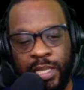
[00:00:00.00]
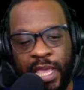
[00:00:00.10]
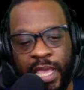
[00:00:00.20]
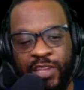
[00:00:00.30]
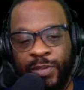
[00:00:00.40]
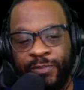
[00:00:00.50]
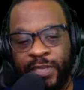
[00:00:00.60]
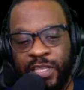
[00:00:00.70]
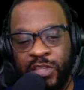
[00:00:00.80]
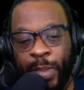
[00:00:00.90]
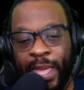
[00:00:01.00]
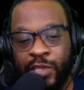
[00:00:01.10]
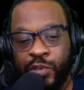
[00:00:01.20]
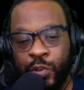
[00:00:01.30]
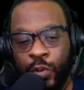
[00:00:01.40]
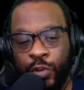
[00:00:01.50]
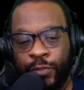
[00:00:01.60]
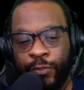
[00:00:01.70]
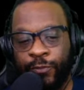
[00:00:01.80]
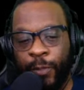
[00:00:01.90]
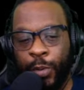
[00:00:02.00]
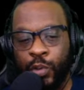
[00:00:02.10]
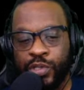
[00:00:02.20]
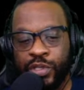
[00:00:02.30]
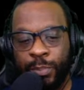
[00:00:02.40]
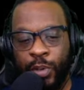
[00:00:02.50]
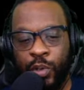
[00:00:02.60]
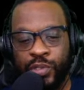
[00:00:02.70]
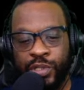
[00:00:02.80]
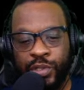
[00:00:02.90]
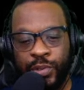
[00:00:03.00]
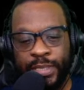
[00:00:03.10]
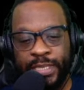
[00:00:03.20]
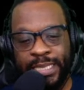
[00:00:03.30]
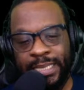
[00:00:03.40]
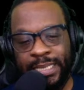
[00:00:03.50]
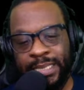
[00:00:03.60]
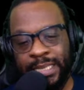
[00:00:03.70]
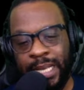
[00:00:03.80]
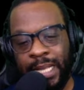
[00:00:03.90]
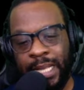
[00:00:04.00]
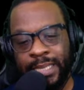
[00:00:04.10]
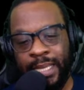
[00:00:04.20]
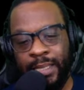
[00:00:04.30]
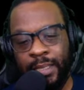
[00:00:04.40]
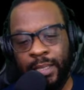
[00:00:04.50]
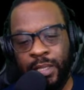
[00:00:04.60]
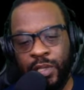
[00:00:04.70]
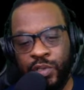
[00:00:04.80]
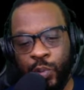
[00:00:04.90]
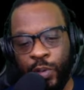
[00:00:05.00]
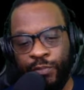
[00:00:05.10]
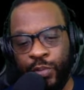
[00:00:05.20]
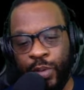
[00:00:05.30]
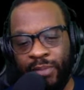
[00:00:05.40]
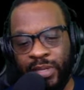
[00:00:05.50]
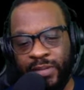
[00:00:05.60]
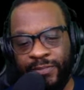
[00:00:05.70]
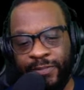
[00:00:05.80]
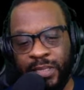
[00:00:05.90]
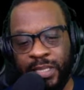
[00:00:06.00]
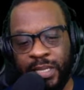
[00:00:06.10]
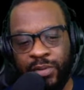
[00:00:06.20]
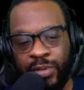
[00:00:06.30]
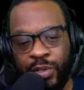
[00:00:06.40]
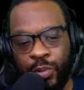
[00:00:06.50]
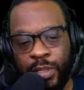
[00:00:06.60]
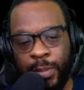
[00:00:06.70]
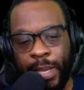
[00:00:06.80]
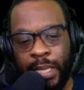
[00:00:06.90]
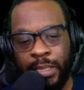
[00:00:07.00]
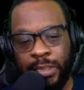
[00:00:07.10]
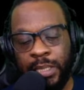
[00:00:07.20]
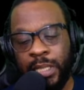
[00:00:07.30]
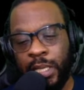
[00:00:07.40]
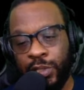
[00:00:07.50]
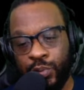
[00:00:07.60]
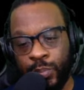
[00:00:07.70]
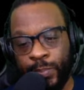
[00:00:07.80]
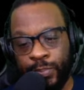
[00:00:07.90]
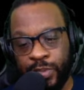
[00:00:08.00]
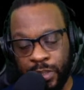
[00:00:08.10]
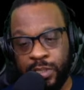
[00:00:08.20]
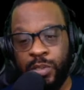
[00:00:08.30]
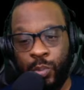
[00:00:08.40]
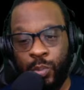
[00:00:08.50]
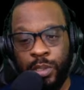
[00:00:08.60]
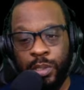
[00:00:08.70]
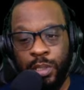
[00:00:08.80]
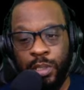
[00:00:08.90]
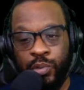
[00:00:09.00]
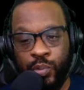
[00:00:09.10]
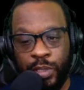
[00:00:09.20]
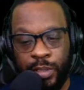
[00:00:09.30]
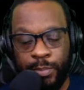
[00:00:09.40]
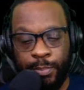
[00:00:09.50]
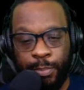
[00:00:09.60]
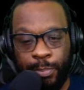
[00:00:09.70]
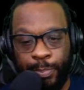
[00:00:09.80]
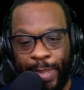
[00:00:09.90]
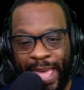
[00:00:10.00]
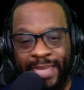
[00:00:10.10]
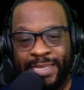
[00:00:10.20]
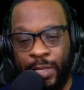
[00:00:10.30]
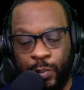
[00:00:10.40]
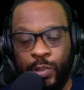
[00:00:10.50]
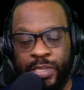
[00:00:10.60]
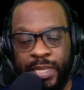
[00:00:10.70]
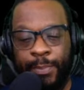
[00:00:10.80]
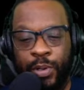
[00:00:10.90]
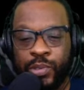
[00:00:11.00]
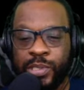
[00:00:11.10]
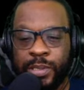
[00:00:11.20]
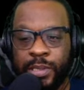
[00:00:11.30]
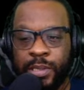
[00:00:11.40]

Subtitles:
HPV is passed on from person to person during skin-to-skin contact. So if you have an infected area on your body and you touch someone, you can pass that on to that person.